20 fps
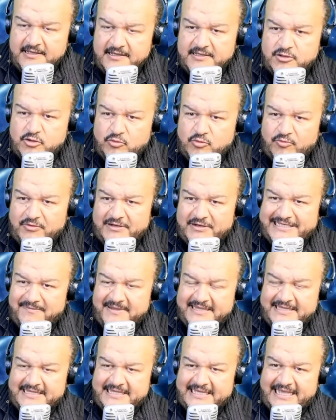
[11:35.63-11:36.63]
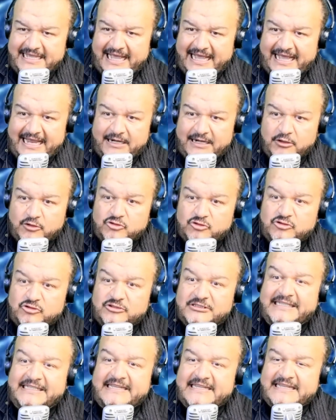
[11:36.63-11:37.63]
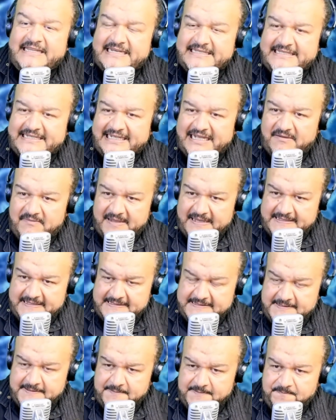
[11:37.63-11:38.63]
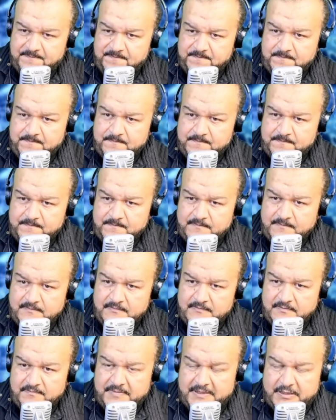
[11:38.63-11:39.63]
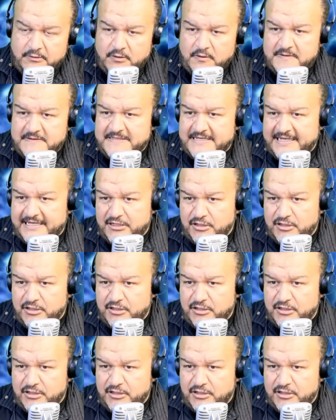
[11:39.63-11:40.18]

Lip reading: It was reportedly targeting Hamas leaders, but they claim they're still alive.